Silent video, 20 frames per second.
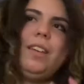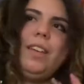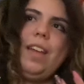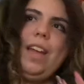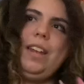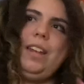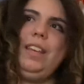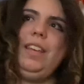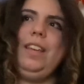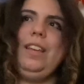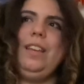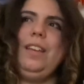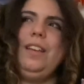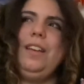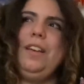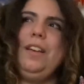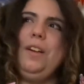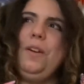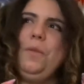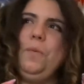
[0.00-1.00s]
and he
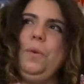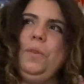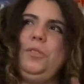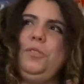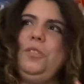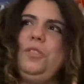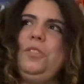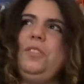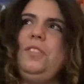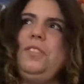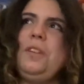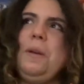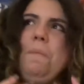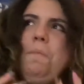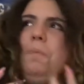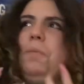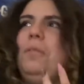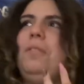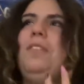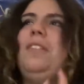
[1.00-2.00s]
was just
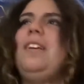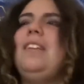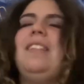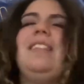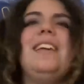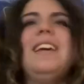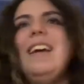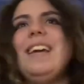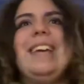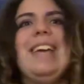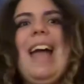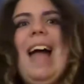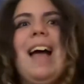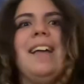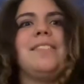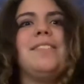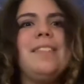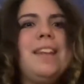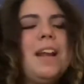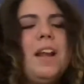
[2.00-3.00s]
completely
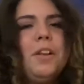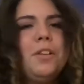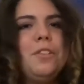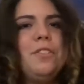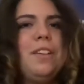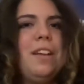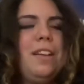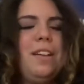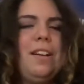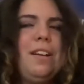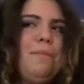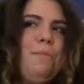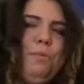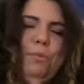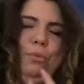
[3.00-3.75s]
aghast that I had created him,